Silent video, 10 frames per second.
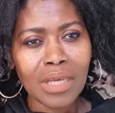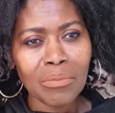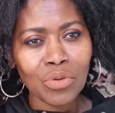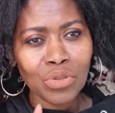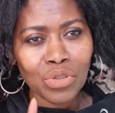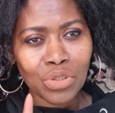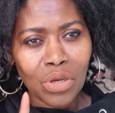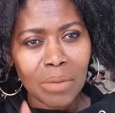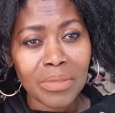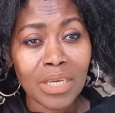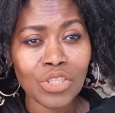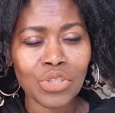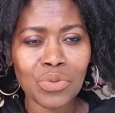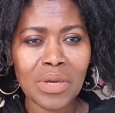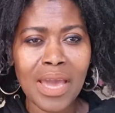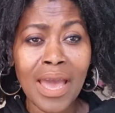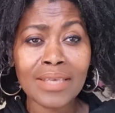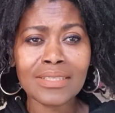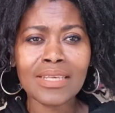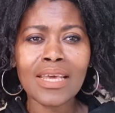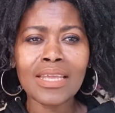I'm going to update you guys.